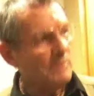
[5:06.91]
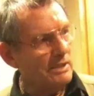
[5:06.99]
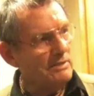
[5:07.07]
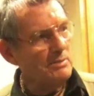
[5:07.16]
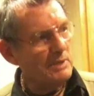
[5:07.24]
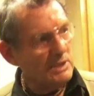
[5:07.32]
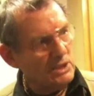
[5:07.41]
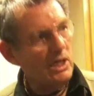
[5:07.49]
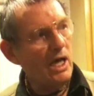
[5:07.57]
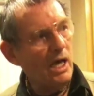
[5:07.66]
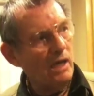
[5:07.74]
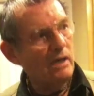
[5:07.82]
spice mixture.
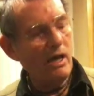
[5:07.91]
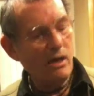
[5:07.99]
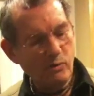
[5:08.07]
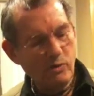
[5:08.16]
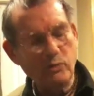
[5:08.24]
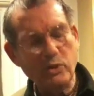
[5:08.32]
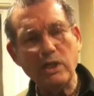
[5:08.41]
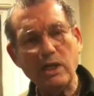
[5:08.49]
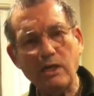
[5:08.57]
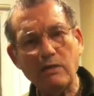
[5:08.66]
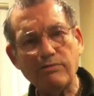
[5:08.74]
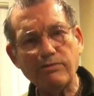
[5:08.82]
And we're
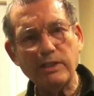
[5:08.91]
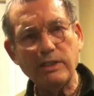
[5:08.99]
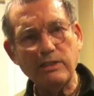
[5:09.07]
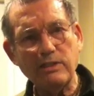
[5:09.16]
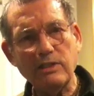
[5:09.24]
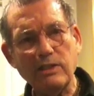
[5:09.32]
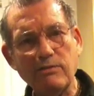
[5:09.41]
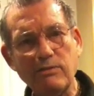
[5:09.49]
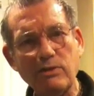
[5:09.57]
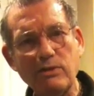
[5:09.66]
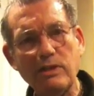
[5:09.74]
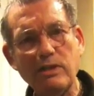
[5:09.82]
not afraid to give
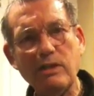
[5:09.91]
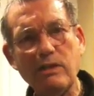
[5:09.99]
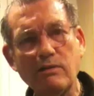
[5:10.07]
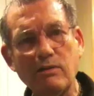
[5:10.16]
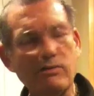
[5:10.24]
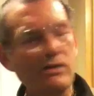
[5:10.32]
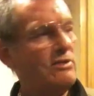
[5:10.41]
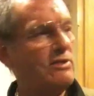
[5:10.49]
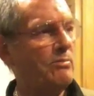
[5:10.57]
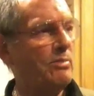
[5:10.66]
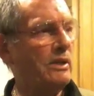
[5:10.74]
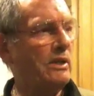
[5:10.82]
you the
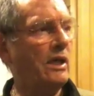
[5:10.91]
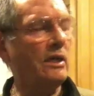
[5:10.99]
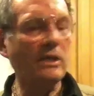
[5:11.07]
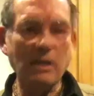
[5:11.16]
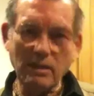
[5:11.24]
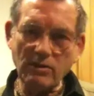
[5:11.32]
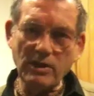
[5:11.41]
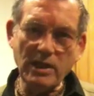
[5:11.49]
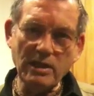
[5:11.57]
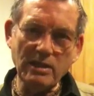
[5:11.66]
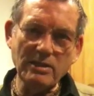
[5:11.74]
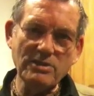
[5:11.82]
recipe, the
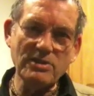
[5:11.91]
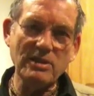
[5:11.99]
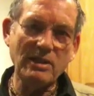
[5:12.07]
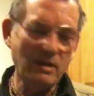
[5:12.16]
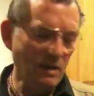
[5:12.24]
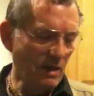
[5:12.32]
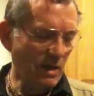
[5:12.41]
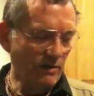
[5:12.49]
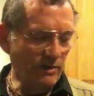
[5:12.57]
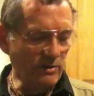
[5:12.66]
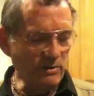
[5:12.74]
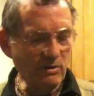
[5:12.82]
ingredients.
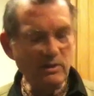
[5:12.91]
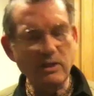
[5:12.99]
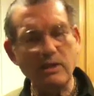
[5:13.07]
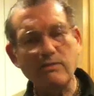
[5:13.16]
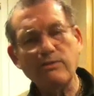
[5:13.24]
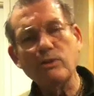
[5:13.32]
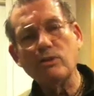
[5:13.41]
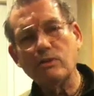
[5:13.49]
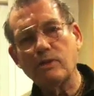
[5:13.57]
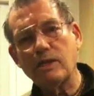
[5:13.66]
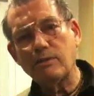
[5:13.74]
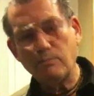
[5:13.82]
So it's okay if you
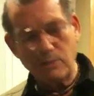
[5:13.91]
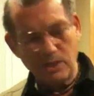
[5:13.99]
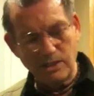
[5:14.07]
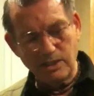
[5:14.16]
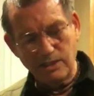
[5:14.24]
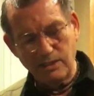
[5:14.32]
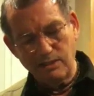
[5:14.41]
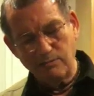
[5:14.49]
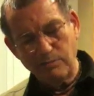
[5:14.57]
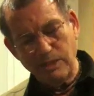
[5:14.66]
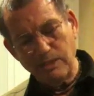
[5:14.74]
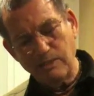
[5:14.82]
go out and market it
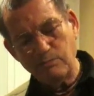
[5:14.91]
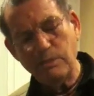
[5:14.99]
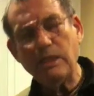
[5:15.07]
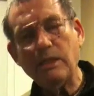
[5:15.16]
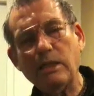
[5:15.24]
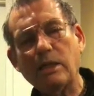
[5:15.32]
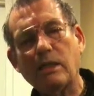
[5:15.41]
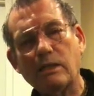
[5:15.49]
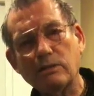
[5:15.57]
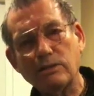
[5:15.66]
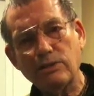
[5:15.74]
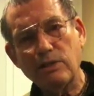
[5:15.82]
and make $1 million.
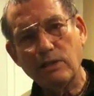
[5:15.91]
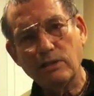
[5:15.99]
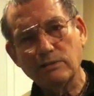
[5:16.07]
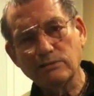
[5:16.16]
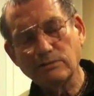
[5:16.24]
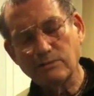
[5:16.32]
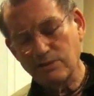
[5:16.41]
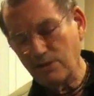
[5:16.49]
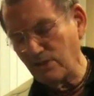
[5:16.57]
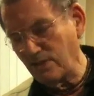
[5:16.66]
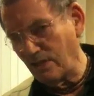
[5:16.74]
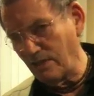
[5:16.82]

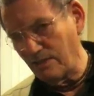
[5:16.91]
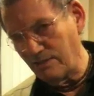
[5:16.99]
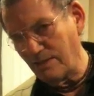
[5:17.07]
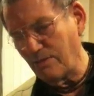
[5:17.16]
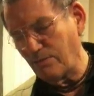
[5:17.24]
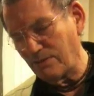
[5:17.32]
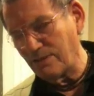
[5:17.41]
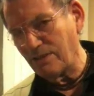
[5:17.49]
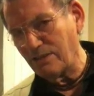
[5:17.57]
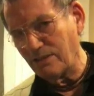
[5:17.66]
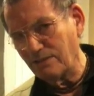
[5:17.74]
Just send 10%.